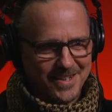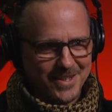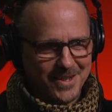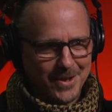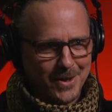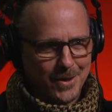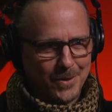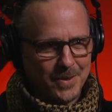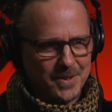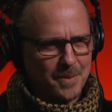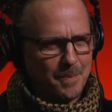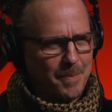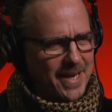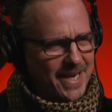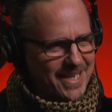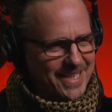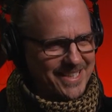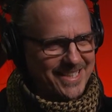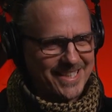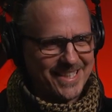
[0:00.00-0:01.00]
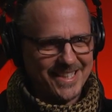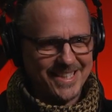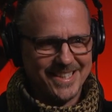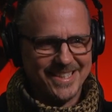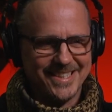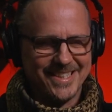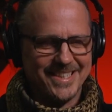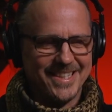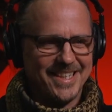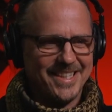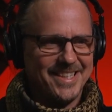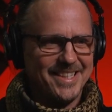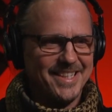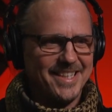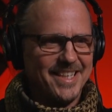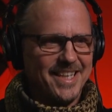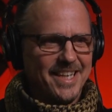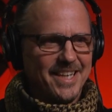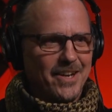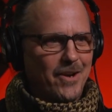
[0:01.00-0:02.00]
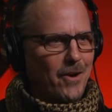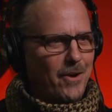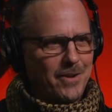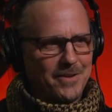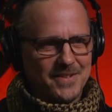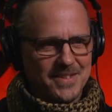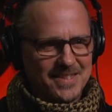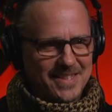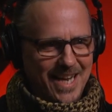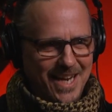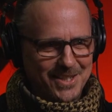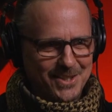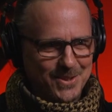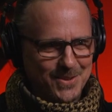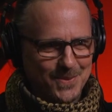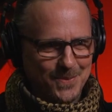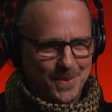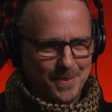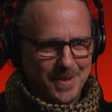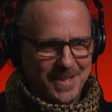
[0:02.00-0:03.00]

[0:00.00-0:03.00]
and the paintings and all the statues would have